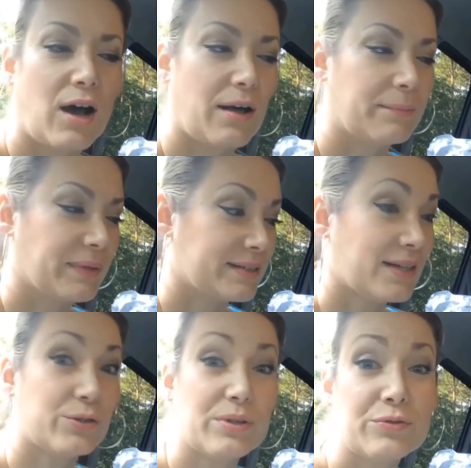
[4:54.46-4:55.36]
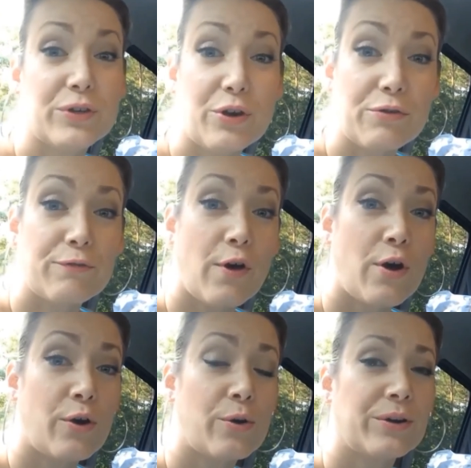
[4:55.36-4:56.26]
accessories for your
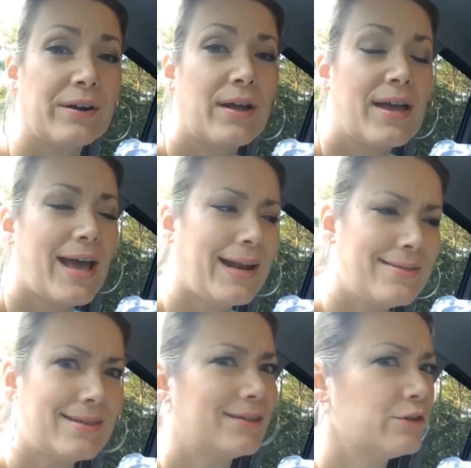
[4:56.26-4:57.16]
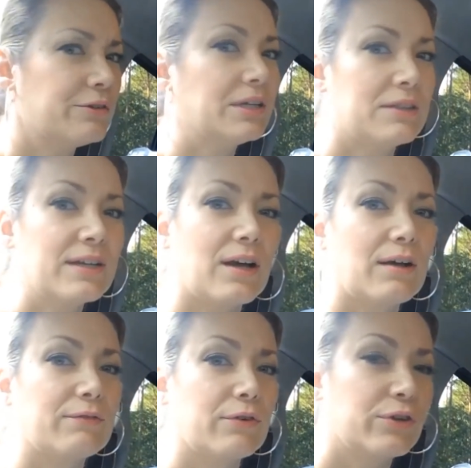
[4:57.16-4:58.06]
phone, anything that you really think
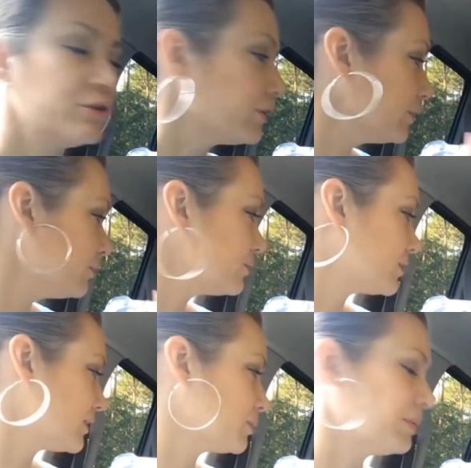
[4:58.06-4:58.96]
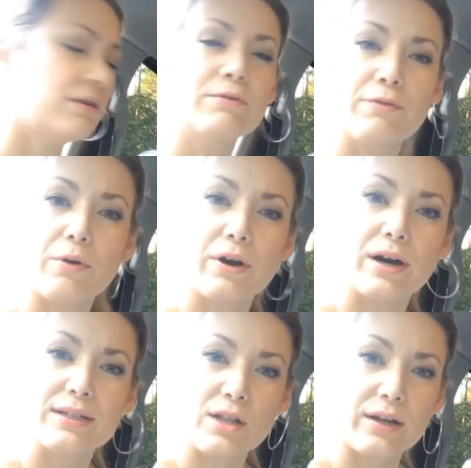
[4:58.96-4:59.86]
of, you can use this bin
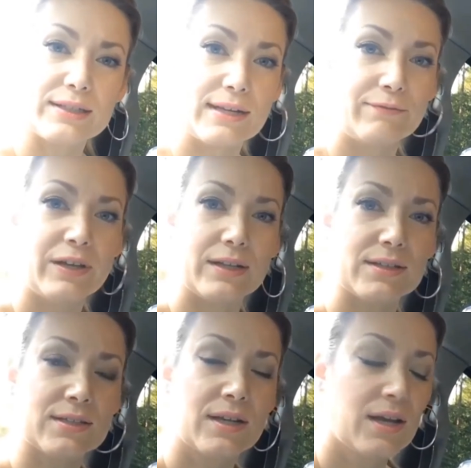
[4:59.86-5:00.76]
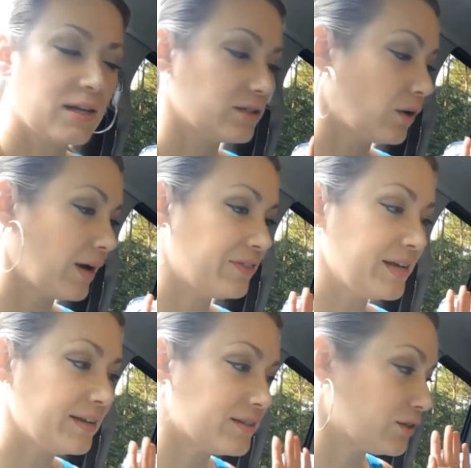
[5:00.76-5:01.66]
for as long as it fits. So I
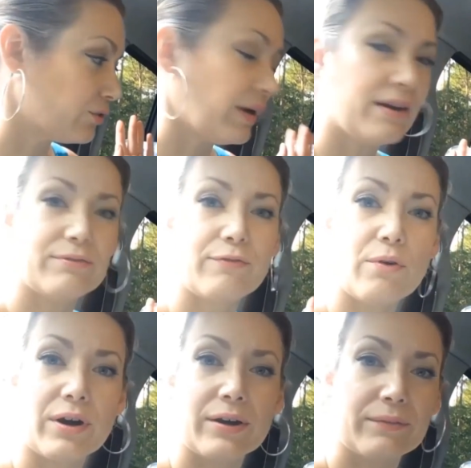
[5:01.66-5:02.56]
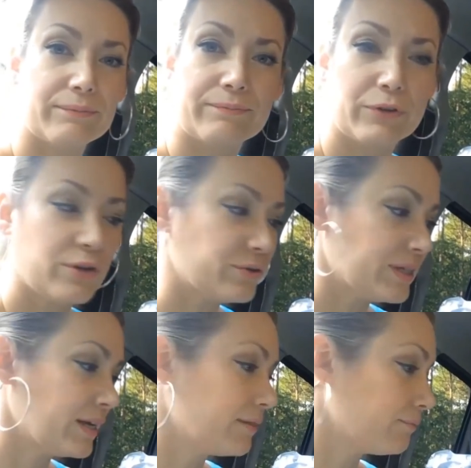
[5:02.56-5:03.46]
think it's great for
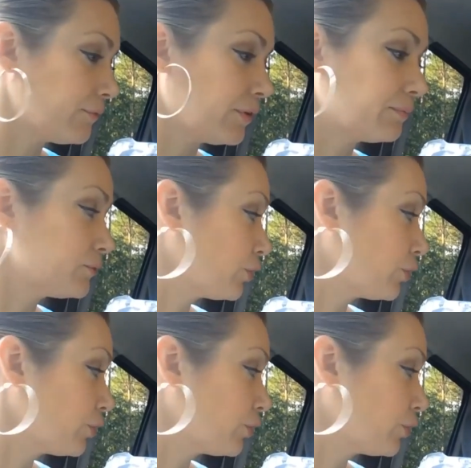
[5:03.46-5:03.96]
using it for